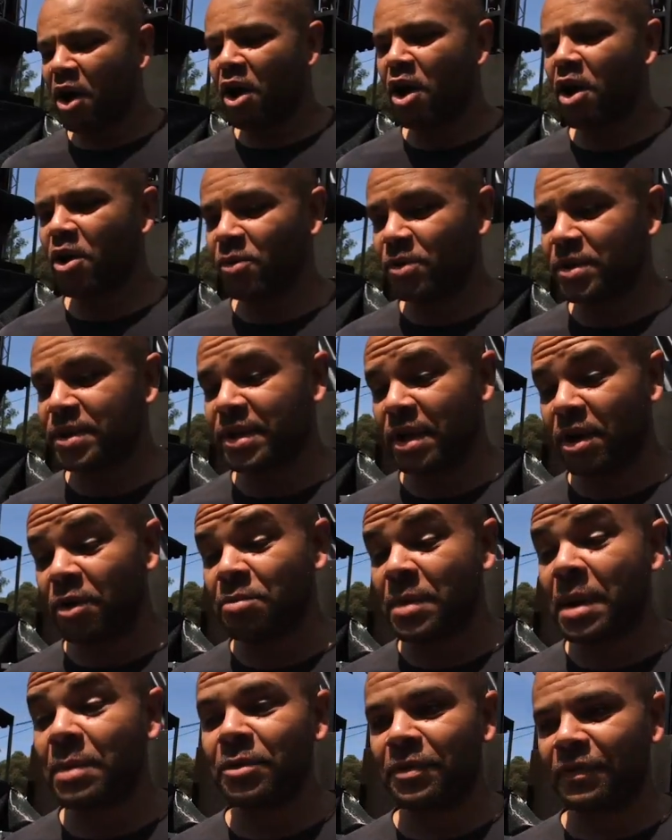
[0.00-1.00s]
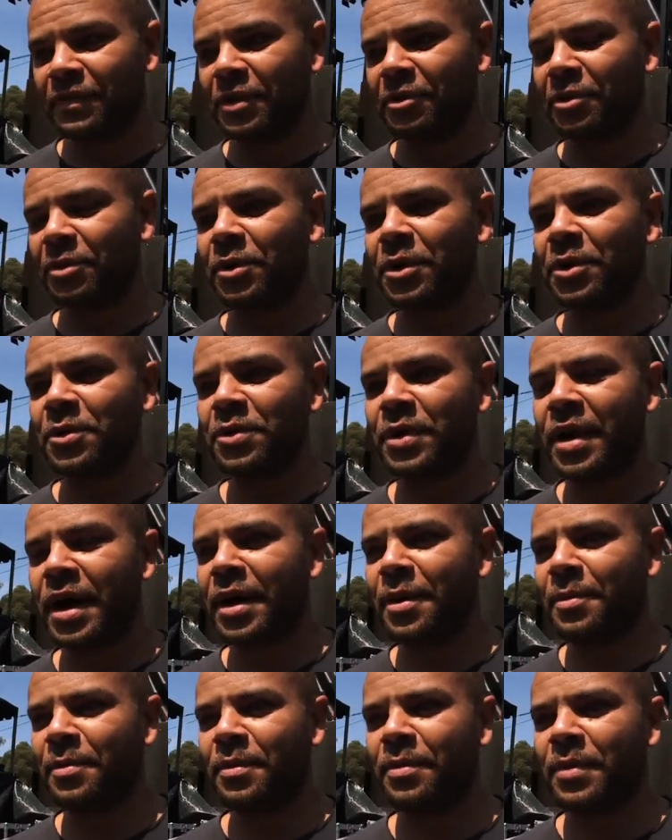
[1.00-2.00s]
I remember it very well. And
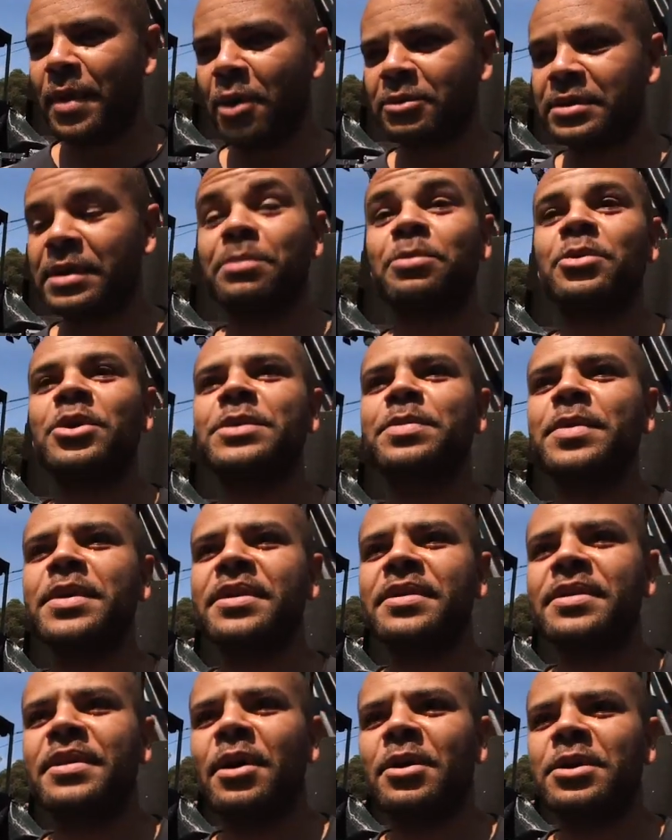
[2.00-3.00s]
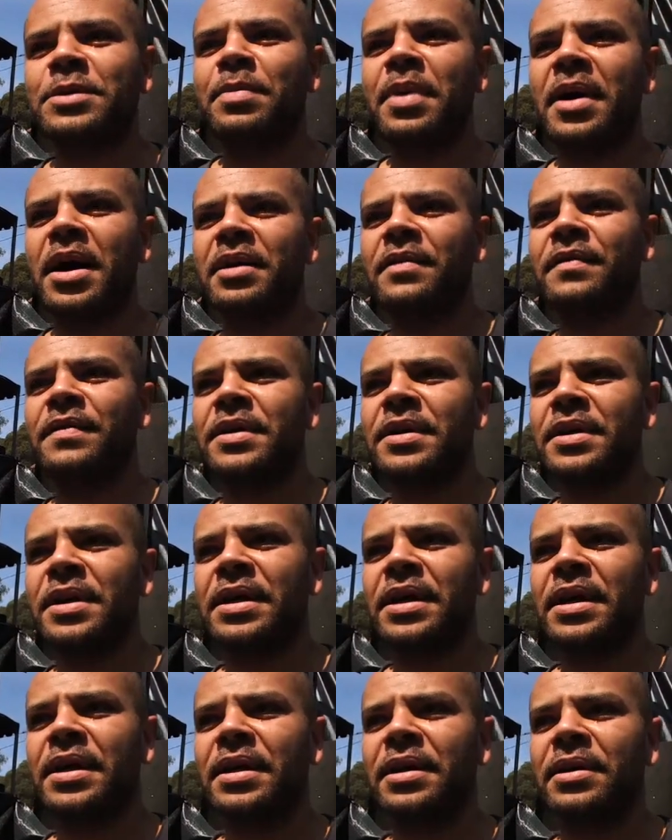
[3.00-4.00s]
I was up in Brisbane. I was part of
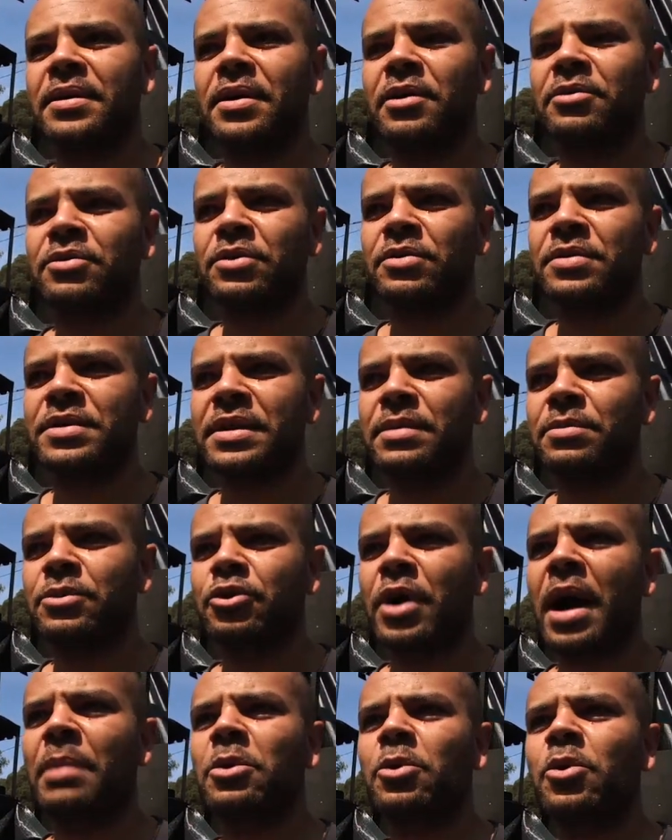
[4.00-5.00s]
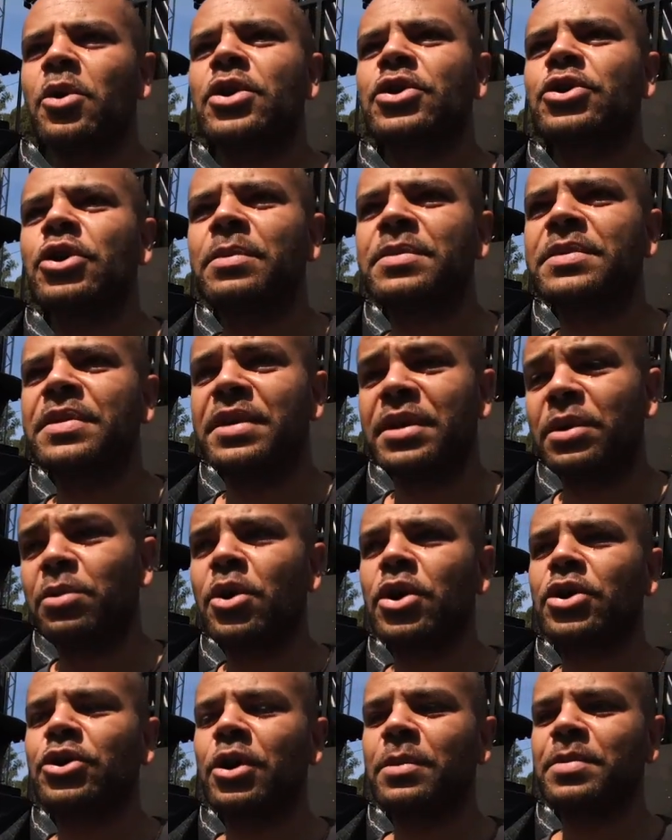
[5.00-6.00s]
I was doing some drama workshops, theatre
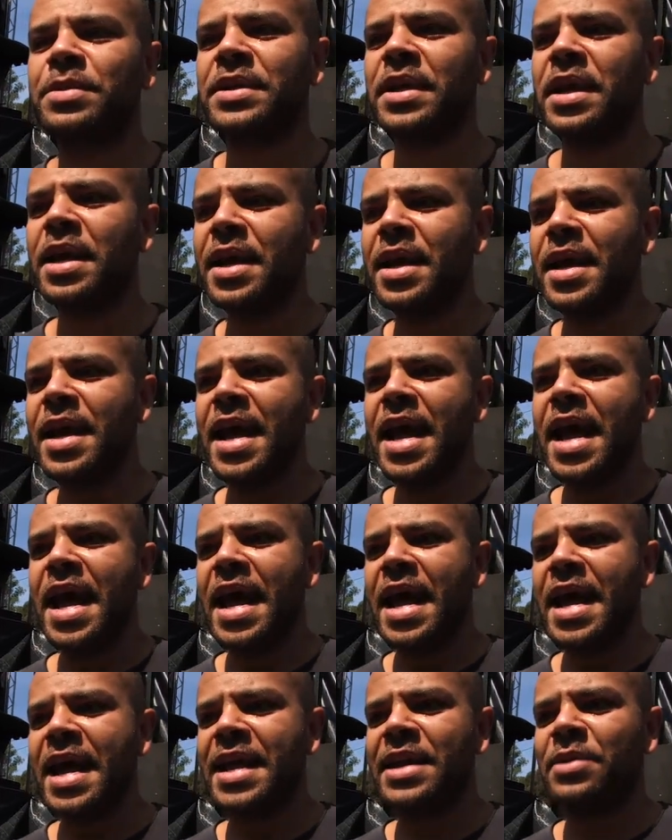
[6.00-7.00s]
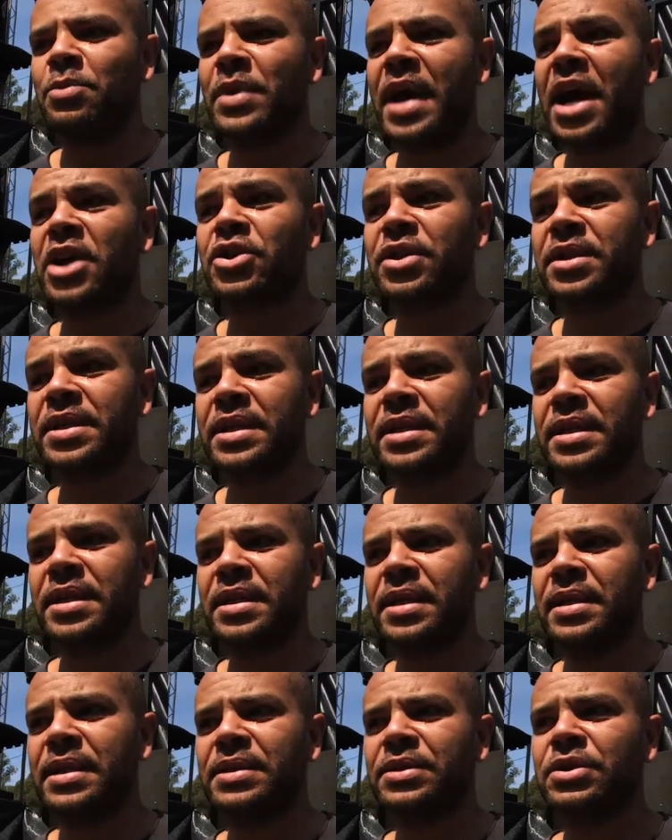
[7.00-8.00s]
workshops, and we actually
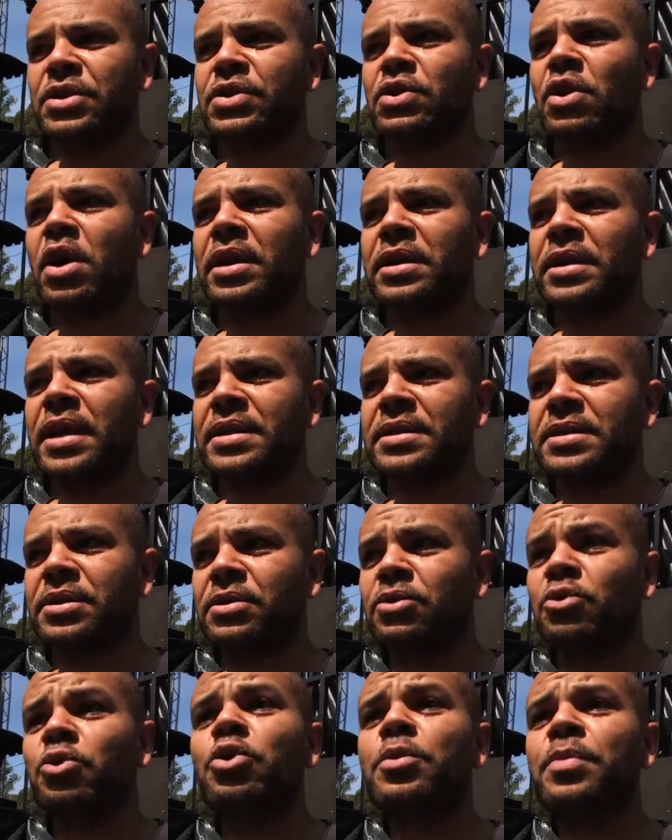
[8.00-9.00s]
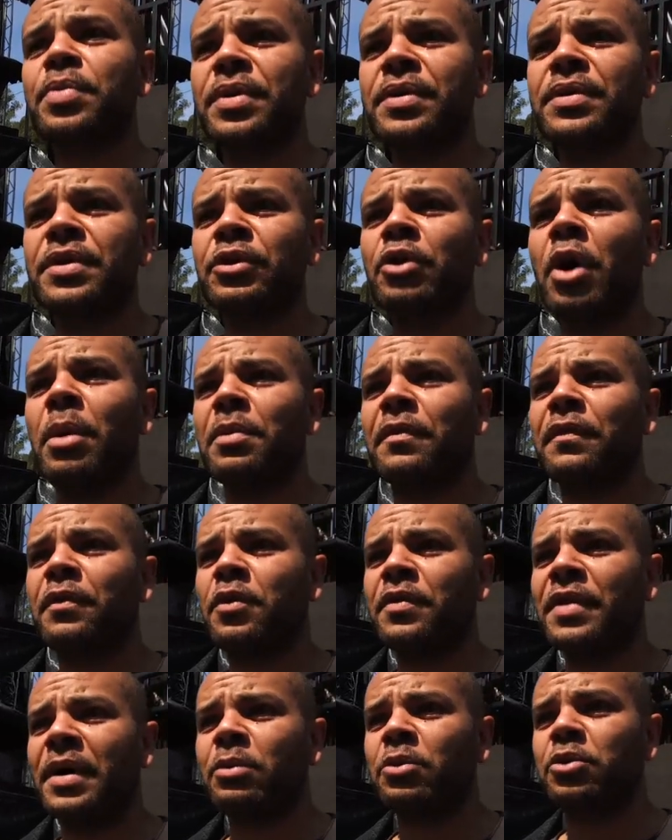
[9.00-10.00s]
decided as a group the night
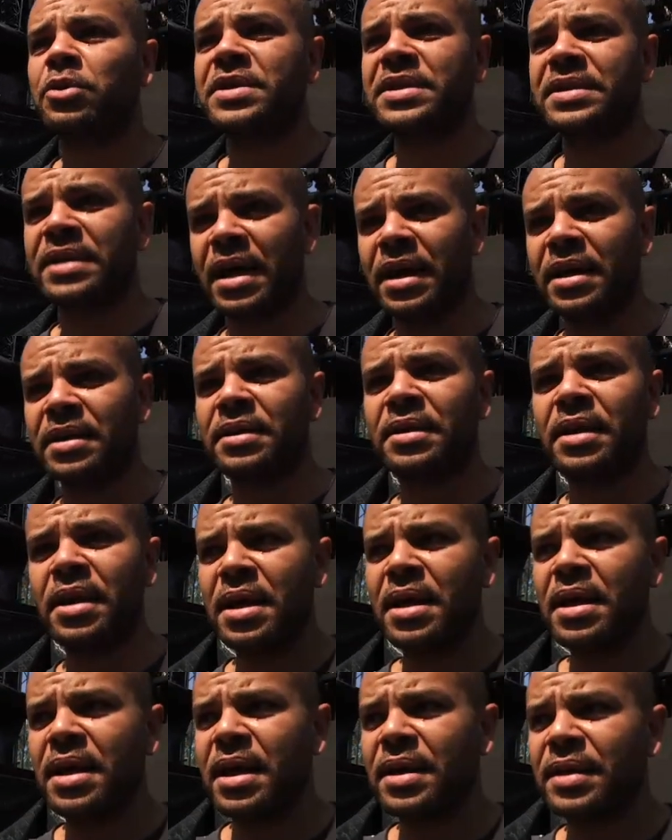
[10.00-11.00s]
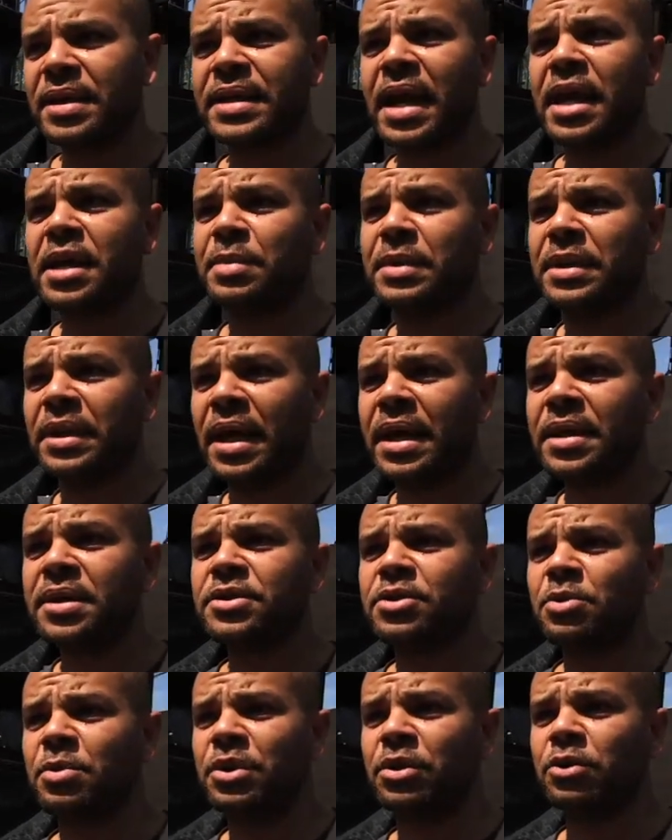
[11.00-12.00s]
before that we would start the day a bit
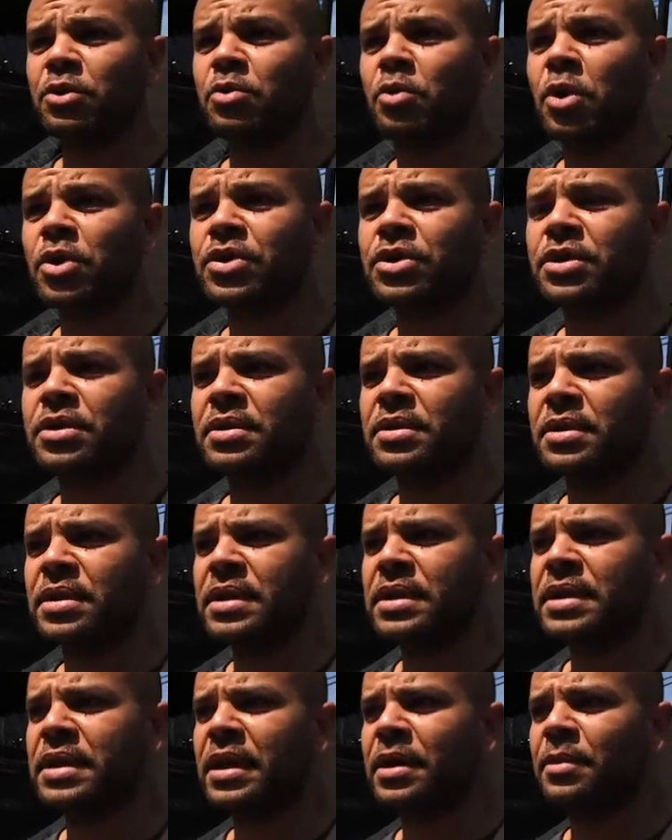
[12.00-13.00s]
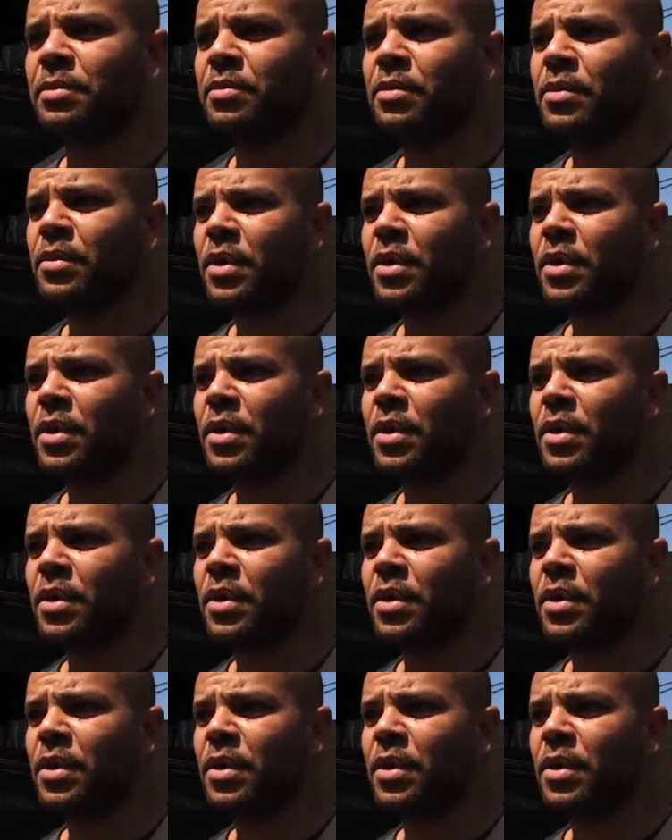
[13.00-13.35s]
later so we could all watch it. And I